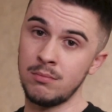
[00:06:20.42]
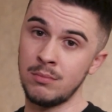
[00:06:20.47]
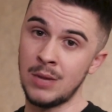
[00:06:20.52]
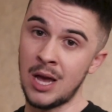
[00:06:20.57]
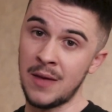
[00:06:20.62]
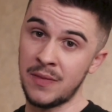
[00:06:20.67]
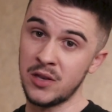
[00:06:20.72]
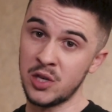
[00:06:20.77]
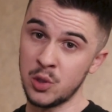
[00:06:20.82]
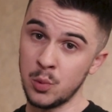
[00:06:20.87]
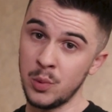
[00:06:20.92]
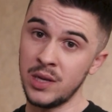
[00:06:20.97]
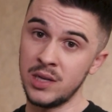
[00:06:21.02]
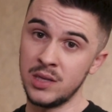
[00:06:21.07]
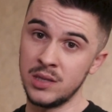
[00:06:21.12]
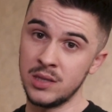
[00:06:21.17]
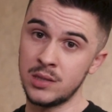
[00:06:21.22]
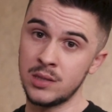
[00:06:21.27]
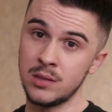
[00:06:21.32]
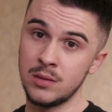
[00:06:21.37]
at the
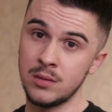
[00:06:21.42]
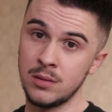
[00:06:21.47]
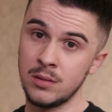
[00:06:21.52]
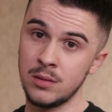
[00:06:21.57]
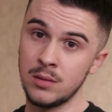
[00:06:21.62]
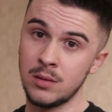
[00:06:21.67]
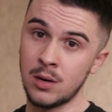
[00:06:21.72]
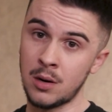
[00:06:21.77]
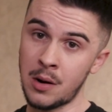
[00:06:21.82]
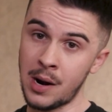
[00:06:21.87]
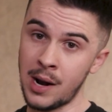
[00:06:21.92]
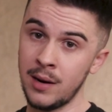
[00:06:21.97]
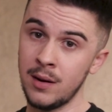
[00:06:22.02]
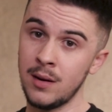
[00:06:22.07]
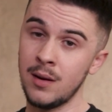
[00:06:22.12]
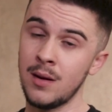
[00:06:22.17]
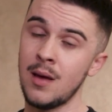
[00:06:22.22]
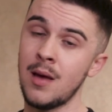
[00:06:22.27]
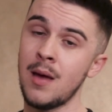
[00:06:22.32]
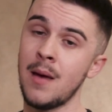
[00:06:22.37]
twins. Alright?
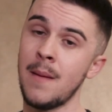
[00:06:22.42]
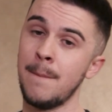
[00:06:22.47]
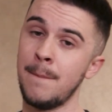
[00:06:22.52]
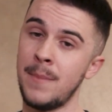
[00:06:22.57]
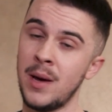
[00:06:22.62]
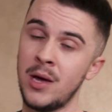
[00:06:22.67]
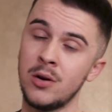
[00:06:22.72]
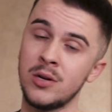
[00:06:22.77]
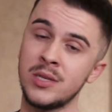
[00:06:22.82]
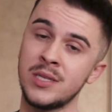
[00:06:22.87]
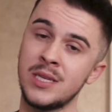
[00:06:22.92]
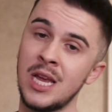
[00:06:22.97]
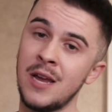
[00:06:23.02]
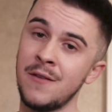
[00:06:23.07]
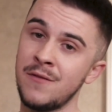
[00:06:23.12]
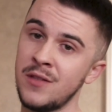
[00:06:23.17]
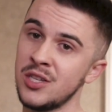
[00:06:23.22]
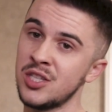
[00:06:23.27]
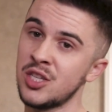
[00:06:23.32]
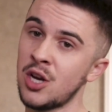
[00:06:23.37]
Better
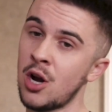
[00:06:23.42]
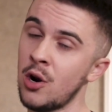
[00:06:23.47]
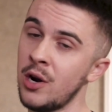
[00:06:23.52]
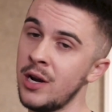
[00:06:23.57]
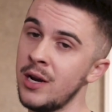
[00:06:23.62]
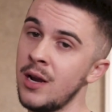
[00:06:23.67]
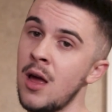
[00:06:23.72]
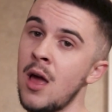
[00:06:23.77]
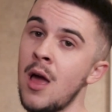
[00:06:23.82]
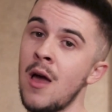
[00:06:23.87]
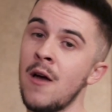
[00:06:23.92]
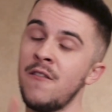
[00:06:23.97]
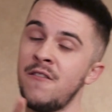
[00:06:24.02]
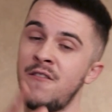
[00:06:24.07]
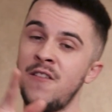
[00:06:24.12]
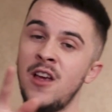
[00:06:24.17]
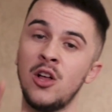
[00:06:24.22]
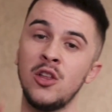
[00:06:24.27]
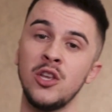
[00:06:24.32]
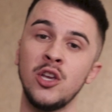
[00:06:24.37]
safe than sorry.
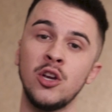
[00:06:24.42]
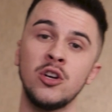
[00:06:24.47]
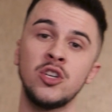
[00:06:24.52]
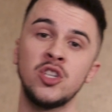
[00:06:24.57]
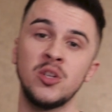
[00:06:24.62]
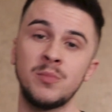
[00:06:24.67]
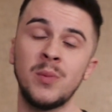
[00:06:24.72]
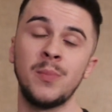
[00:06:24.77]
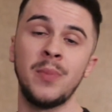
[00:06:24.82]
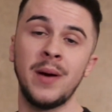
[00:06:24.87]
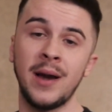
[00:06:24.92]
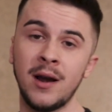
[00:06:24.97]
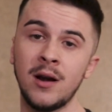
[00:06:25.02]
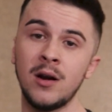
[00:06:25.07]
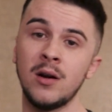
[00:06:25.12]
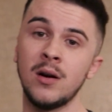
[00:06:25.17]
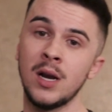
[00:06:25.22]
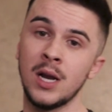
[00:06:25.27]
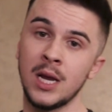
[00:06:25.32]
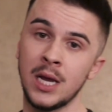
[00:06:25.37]
Failure to
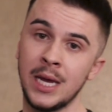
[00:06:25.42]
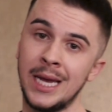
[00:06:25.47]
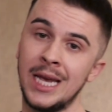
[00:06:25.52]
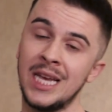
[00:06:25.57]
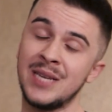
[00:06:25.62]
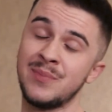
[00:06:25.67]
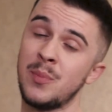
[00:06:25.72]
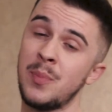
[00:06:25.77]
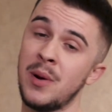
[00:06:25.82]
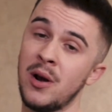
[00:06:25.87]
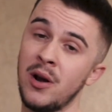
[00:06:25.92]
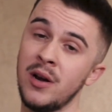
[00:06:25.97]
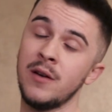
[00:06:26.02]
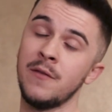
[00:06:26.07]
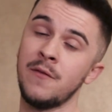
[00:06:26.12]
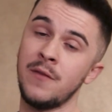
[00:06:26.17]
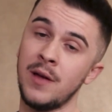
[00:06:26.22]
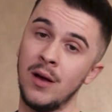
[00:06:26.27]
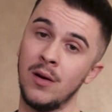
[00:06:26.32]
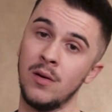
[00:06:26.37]
prepare is preparing to
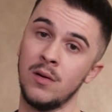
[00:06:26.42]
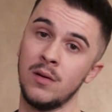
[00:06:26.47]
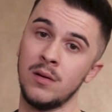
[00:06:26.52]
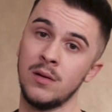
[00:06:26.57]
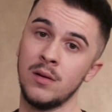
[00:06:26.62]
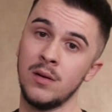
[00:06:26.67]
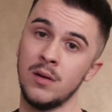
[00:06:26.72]
fail.